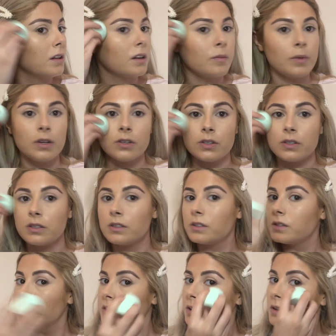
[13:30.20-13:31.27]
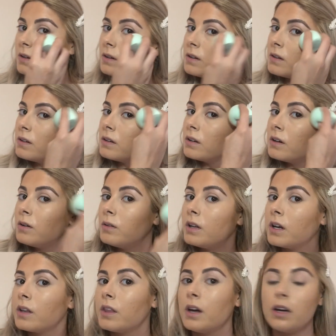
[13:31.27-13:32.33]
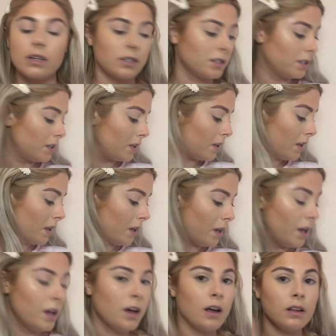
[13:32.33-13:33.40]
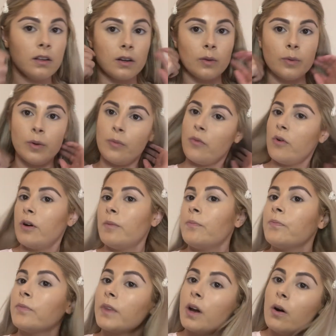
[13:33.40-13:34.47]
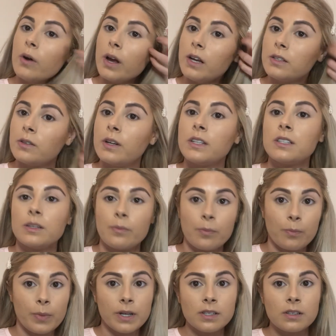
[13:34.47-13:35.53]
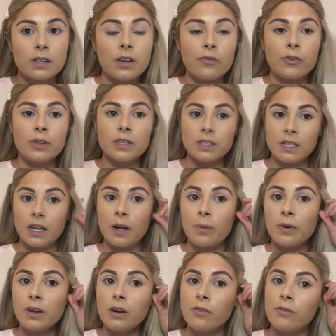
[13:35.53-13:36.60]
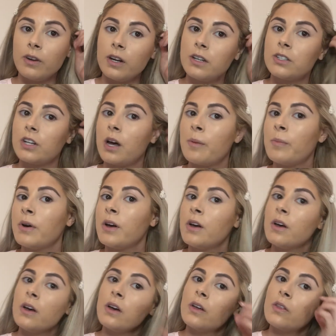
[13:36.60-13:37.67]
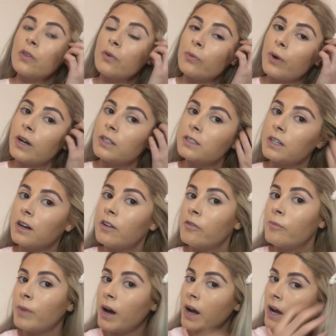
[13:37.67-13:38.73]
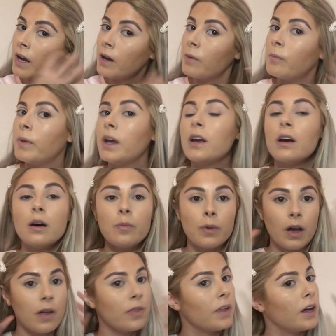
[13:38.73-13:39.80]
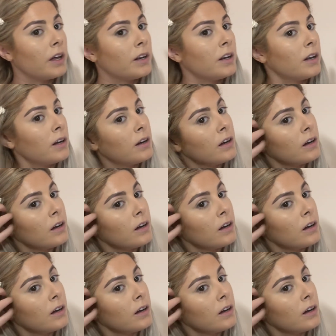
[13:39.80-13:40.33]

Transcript: I might just go like that a little bit more. Okay, so that's basically it for the skin. I'm gonna finish up the rest of my makeup and then